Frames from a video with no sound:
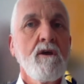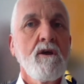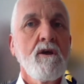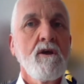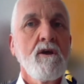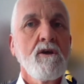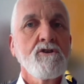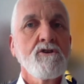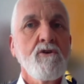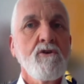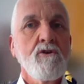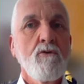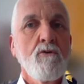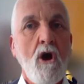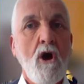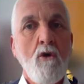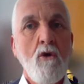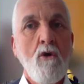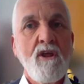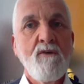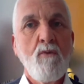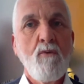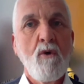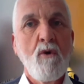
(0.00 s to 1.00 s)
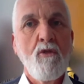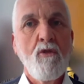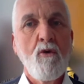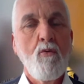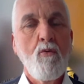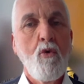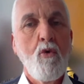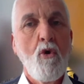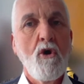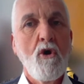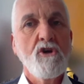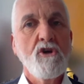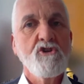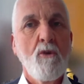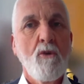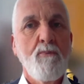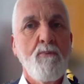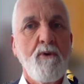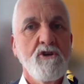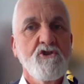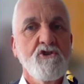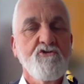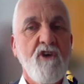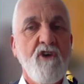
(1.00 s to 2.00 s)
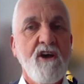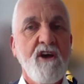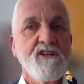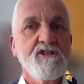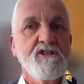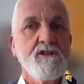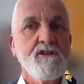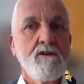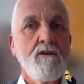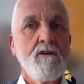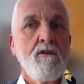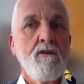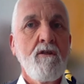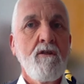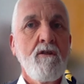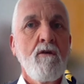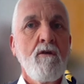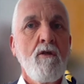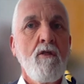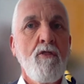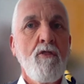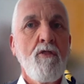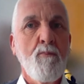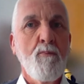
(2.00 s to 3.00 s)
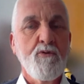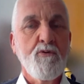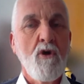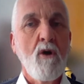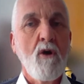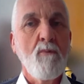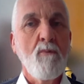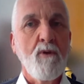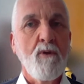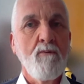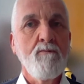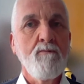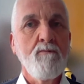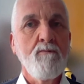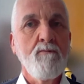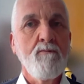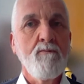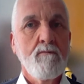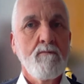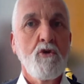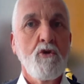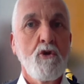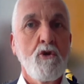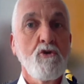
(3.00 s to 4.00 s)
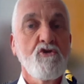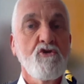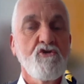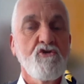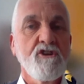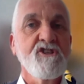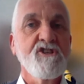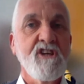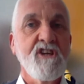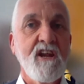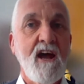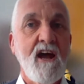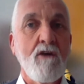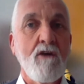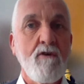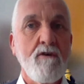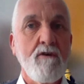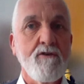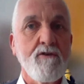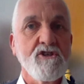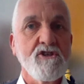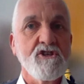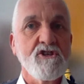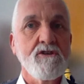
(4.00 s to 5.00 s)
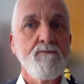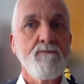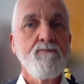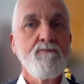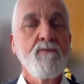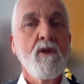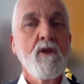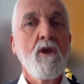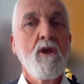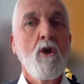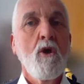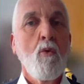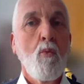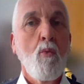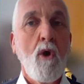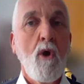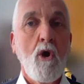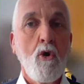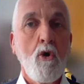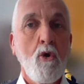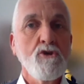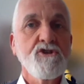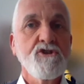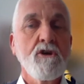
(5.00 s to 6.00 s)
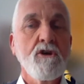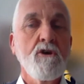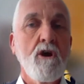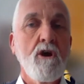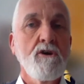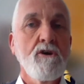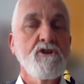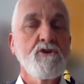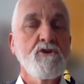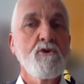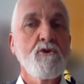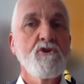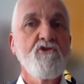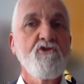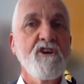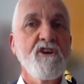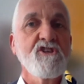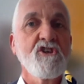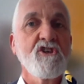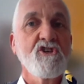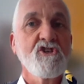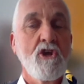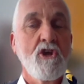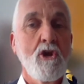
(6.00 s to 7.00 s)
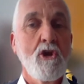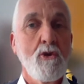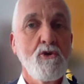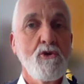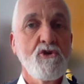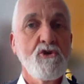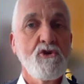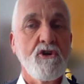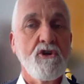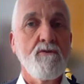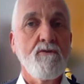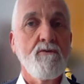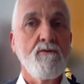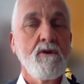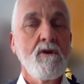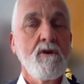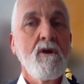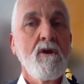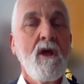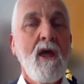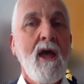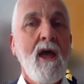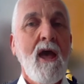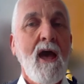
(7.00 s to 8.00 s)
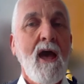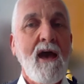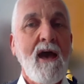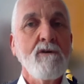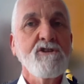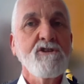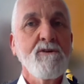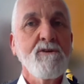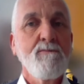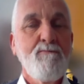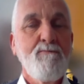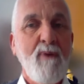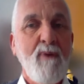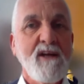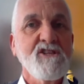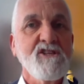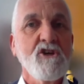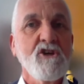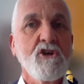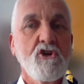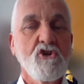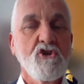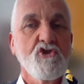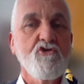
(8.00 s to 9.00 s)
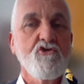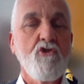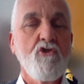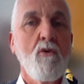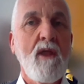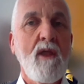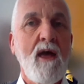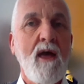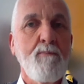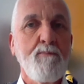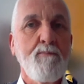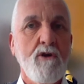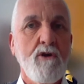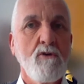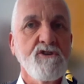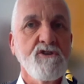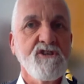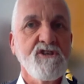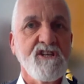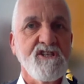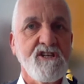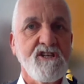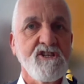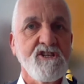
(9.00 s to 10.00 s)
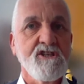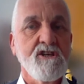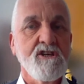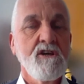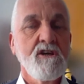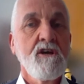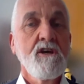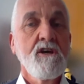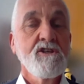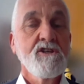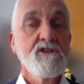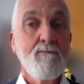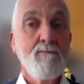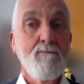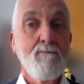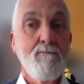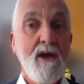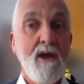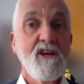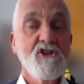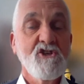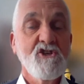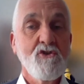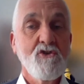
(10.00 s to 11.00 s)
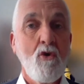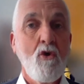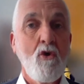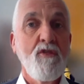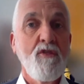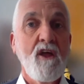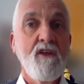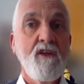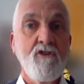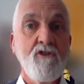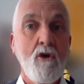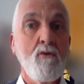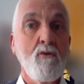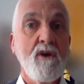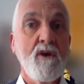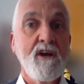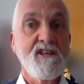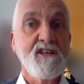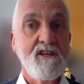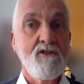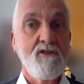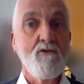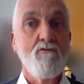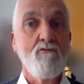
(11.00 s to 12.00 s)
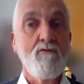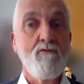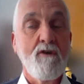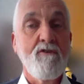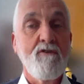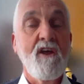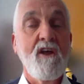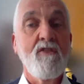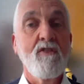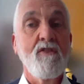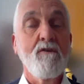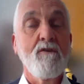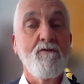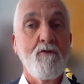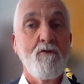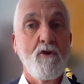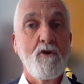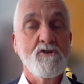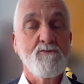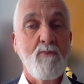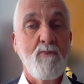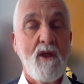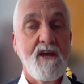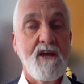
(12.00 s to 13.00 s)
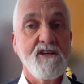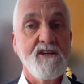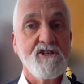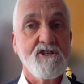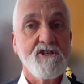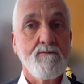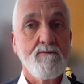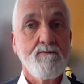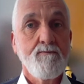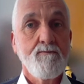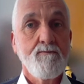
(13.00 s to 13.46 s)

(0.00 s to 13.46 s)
So not only will the workshop address the problem, nutrients in our rivers, we're also going to address a solution, how to better control our processes to make sure they don't get in the river in the first place.